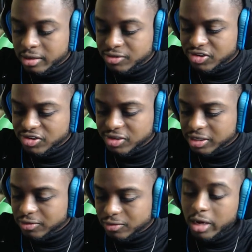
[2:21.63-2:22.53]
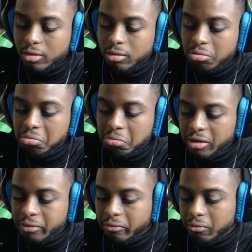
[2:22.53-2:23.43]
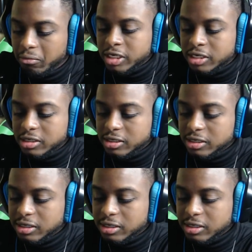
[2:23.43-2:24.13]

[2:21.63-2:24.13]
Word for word: And I was just like, wow, okay. But yeah,